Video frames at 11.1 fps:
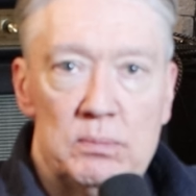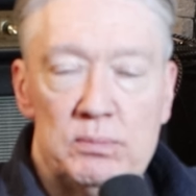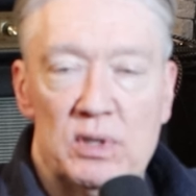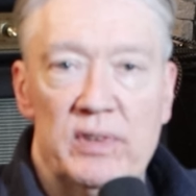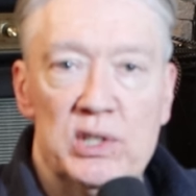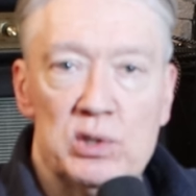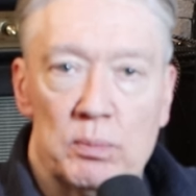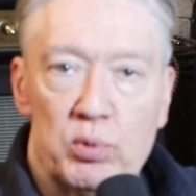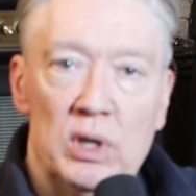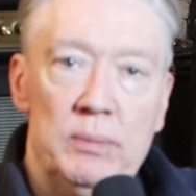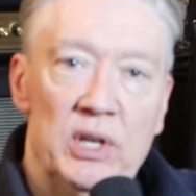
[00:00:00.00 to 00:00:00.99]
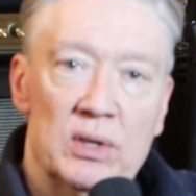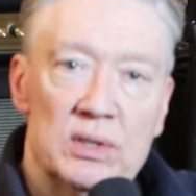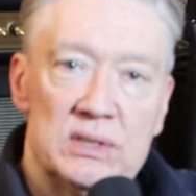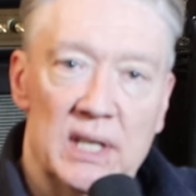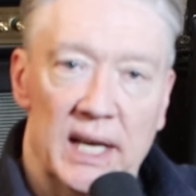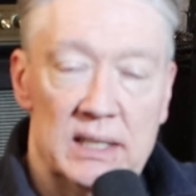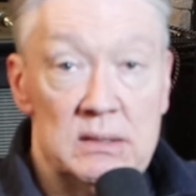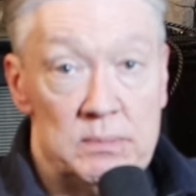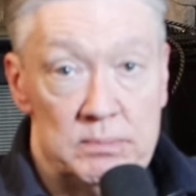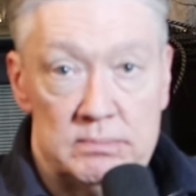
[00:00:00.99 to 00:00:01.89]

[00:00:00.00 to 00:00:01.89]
provincial premiers, and